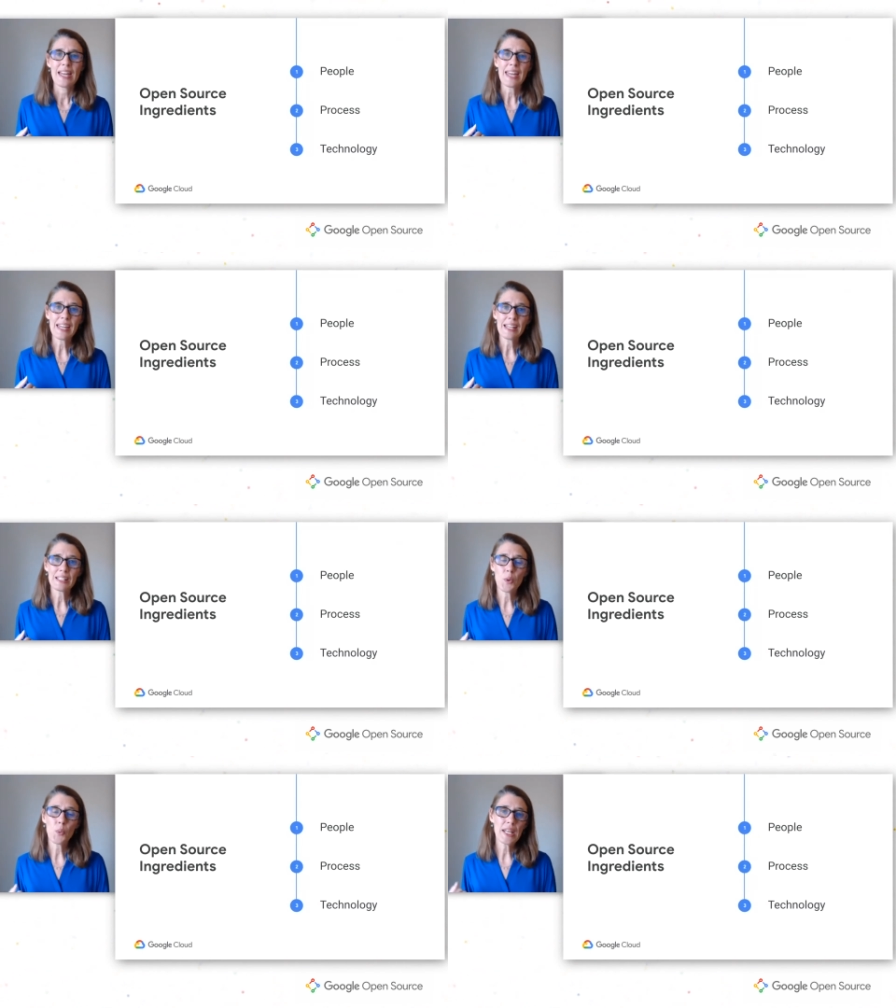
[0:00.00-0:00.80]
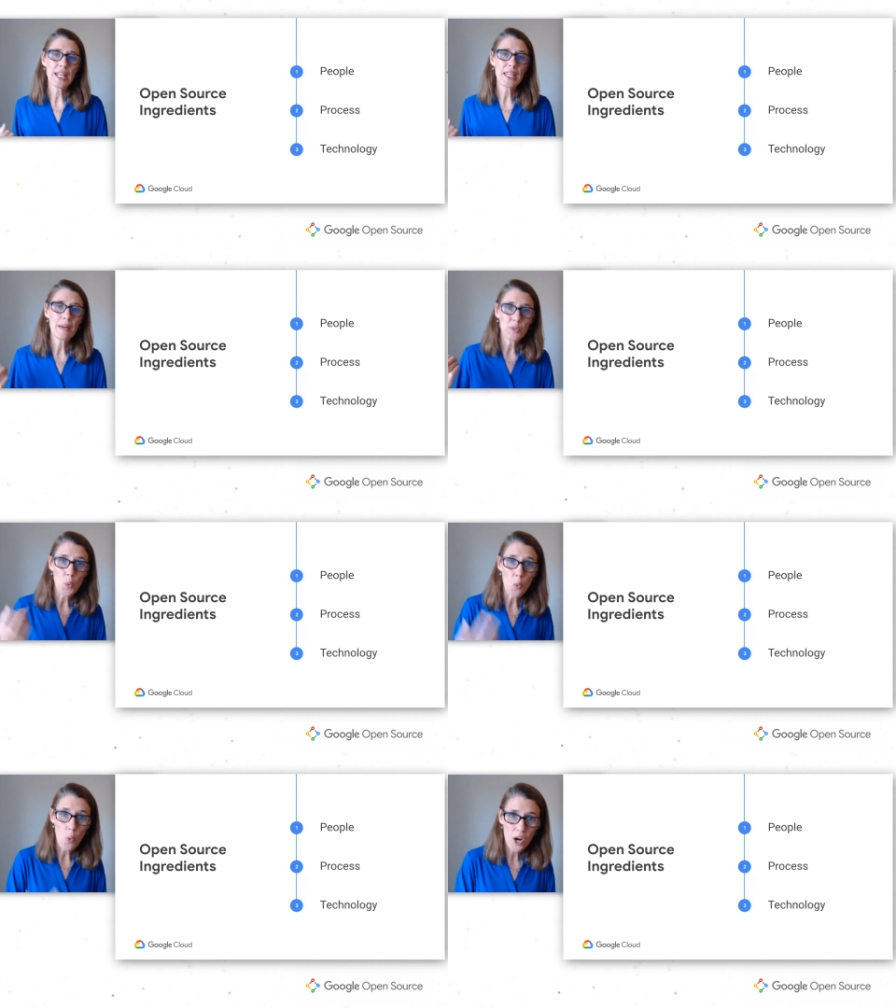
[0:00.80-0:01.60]
And we need them to
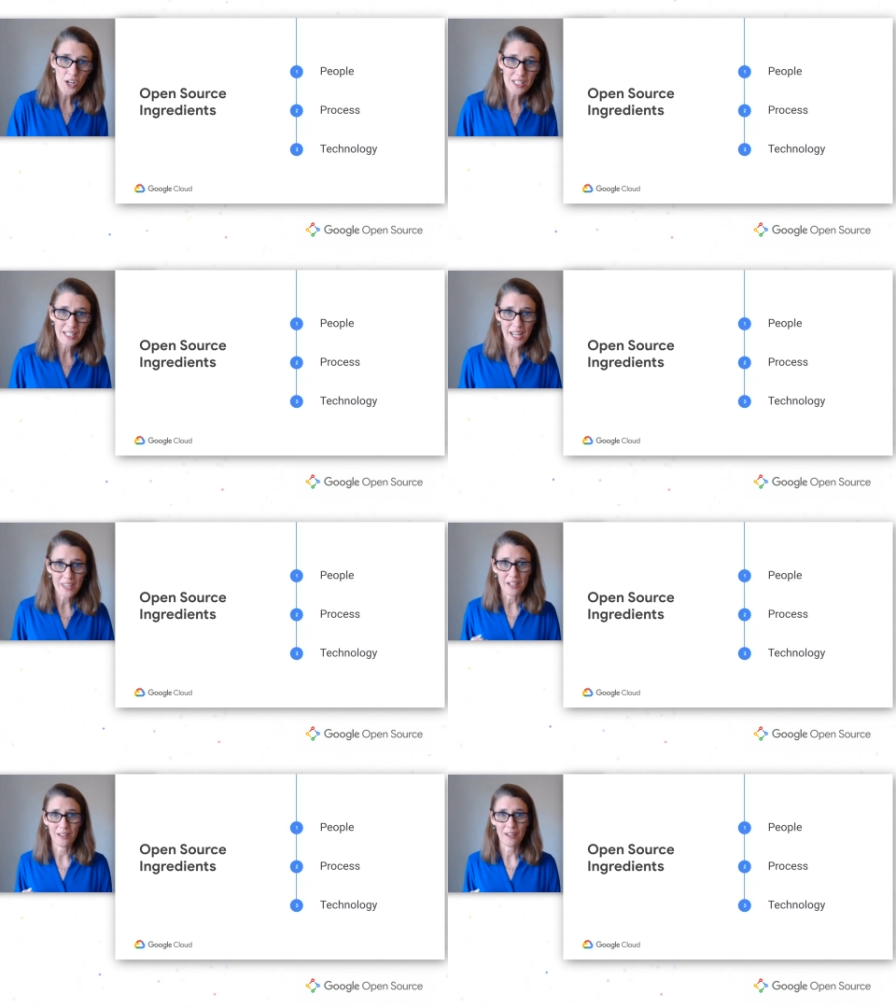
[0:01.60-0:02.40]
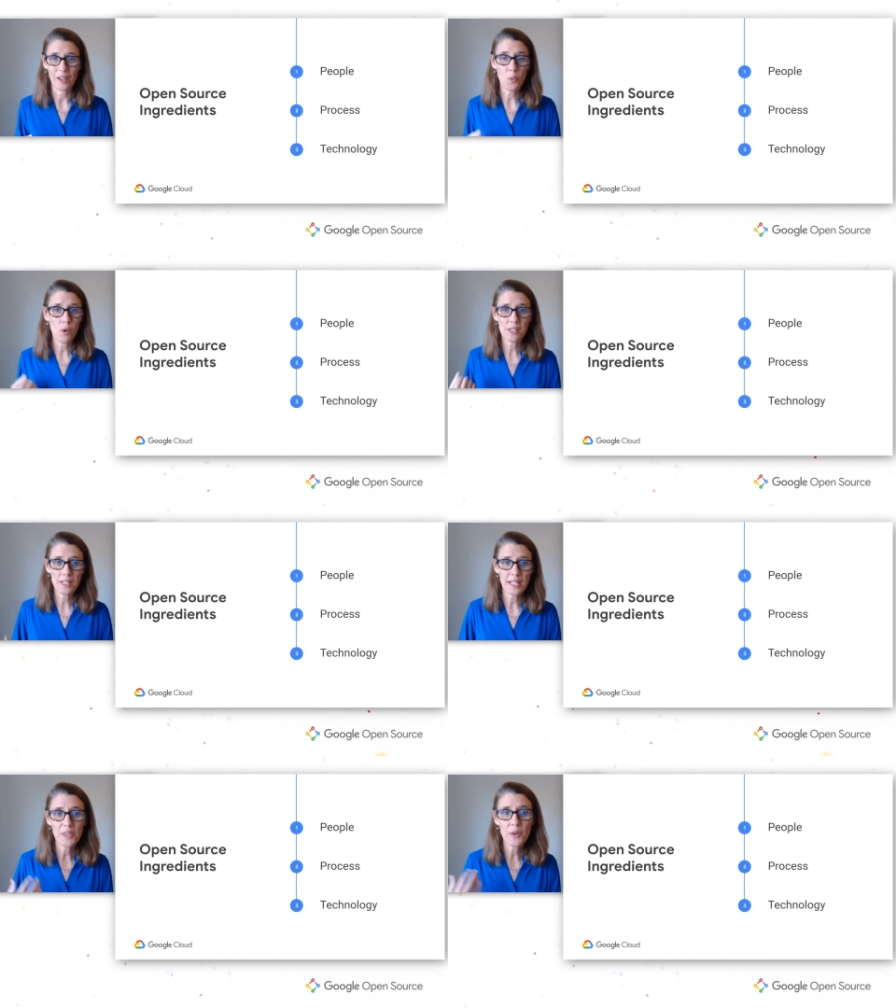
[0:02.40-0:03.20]
work together and work
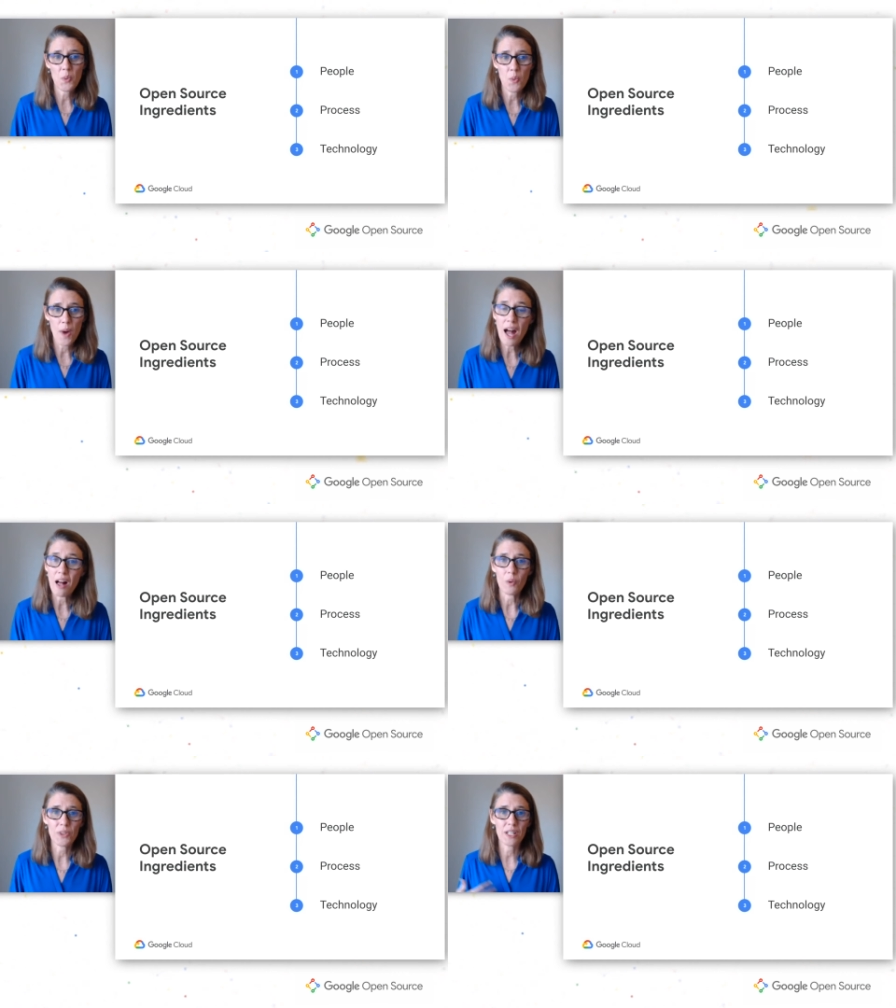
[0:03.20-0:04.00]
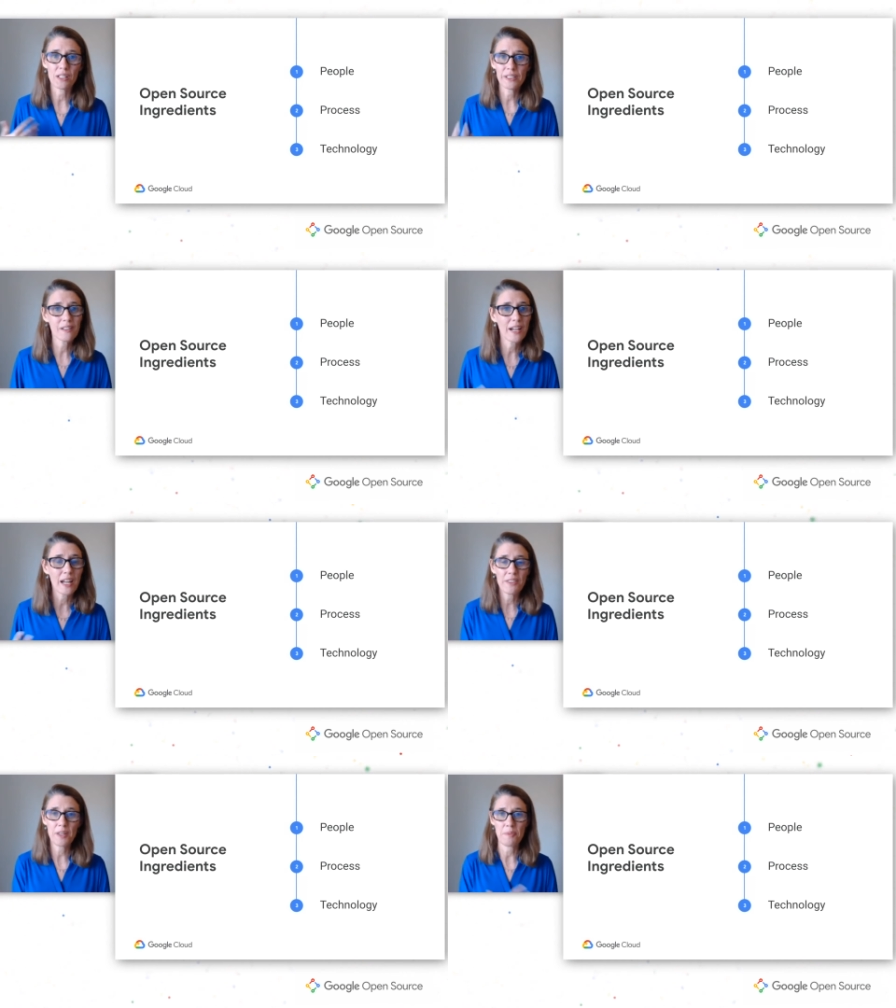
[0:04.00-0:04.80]
together well with clear,
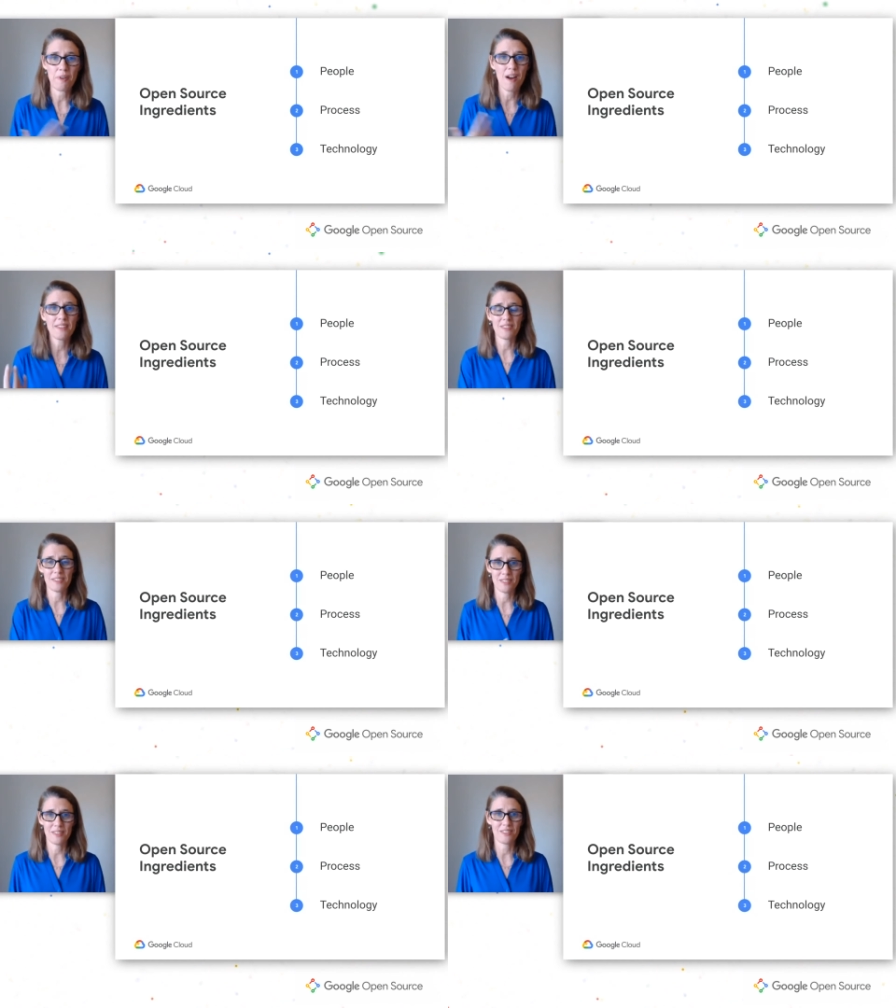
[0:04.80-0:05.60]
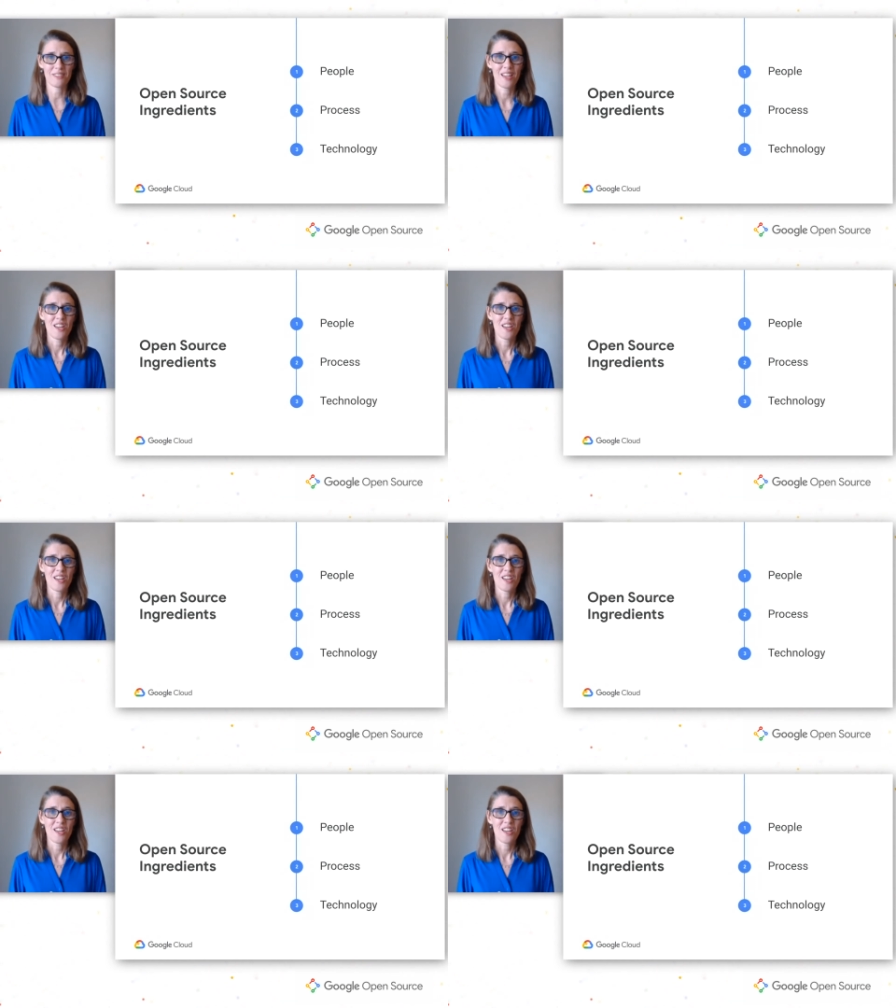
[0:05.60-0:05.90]
healthy processes.